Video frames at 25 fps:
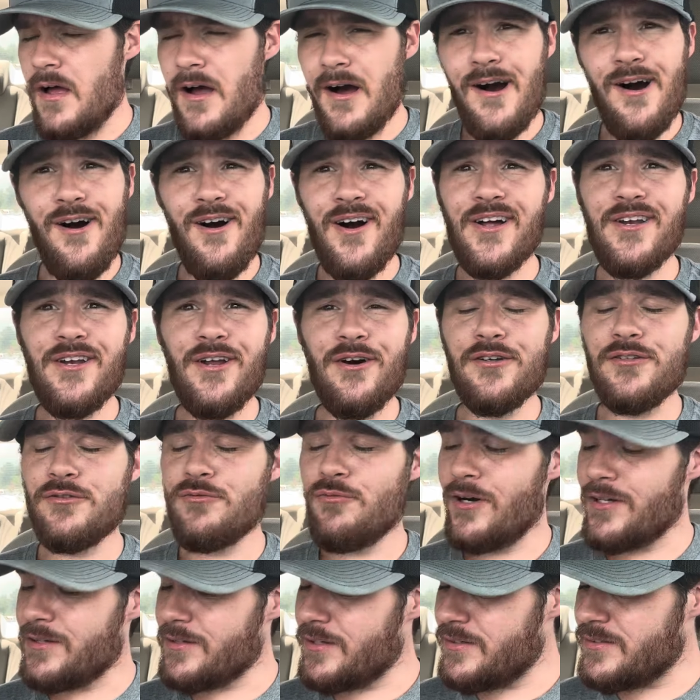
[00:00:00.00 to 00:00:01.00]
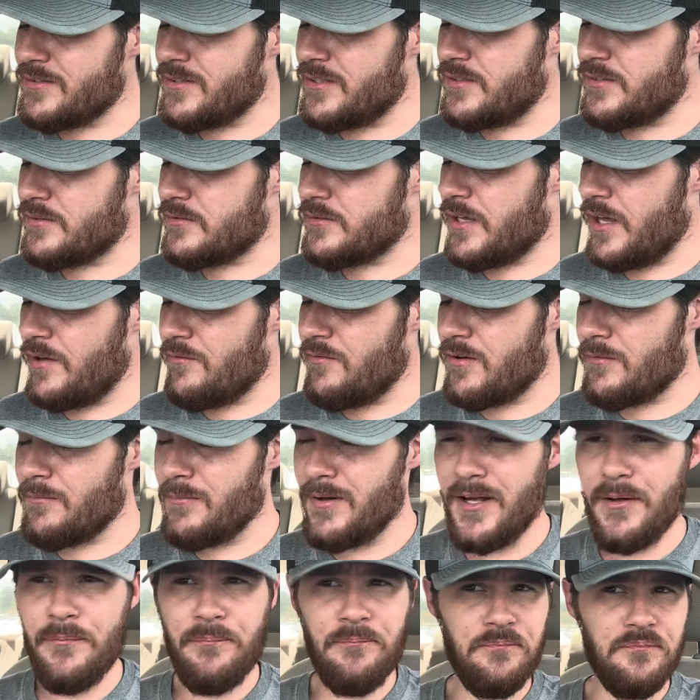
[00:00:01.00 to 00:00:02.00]
All I know is what this is giving
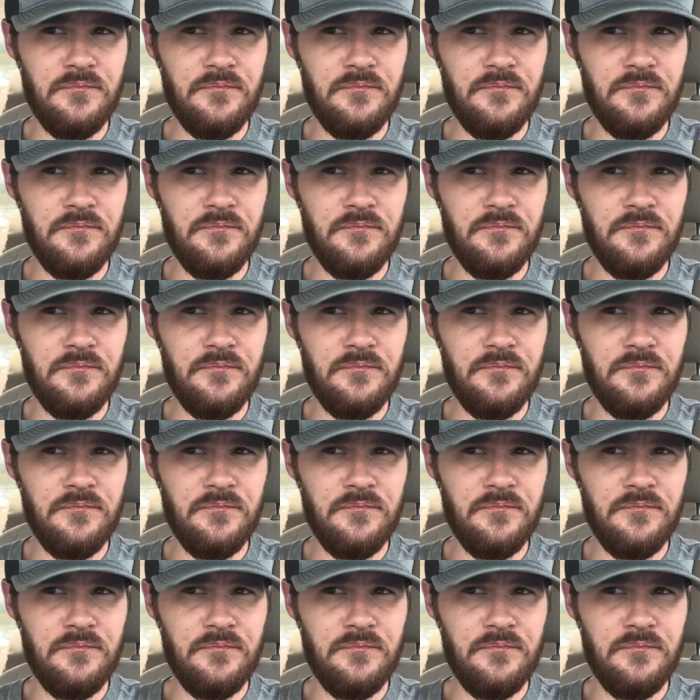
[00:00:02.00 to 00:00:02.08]
me.